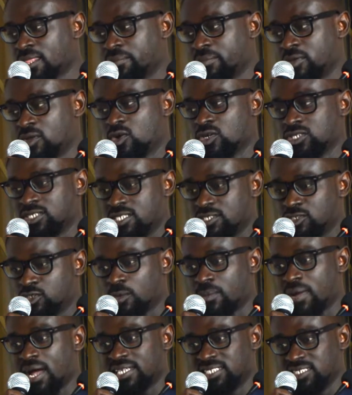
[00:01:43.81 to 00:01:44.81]
because they
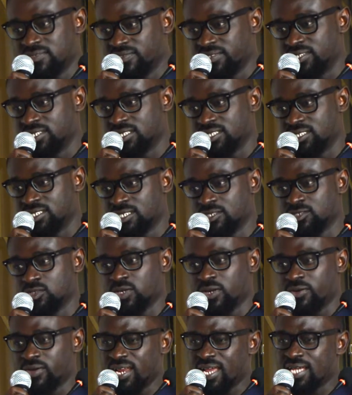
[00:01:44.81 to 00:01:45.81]
saw my activities, and so
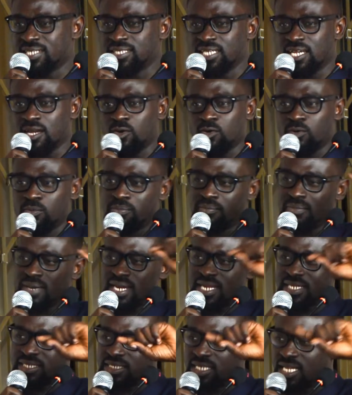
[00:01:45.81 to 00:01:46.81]
they realized I could
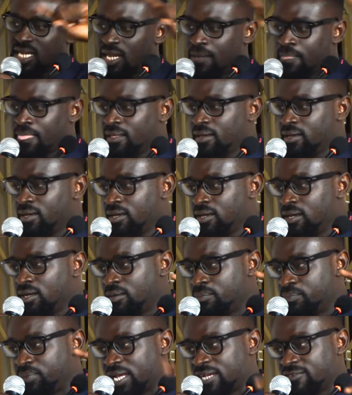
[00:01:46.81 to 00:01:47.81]
manage their
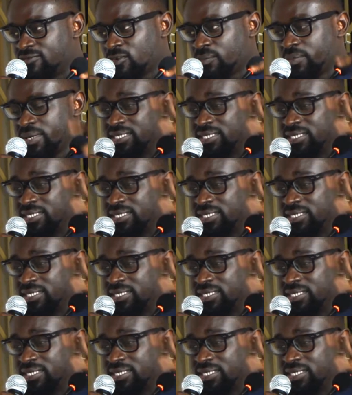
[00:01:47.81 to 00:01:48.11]
platform.